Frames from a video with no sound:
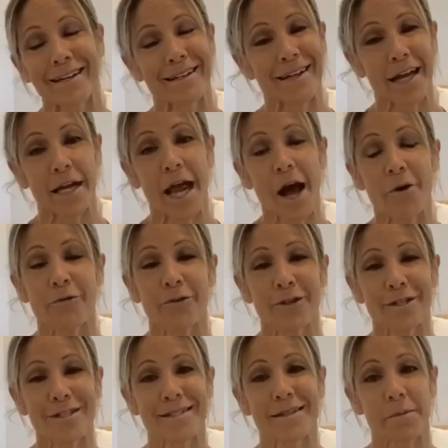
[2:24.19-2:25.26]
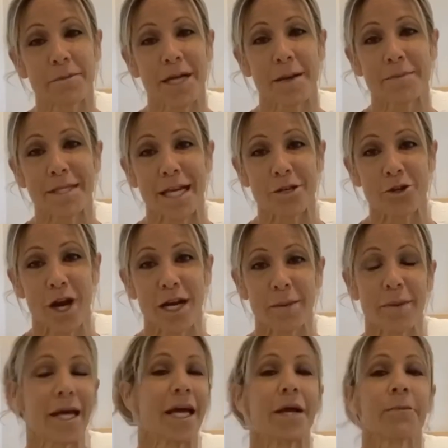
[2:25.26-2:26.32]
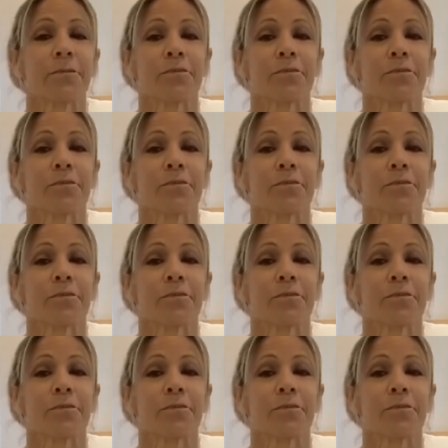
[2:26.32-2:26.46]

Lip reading: and helpful as sometimes they try to be.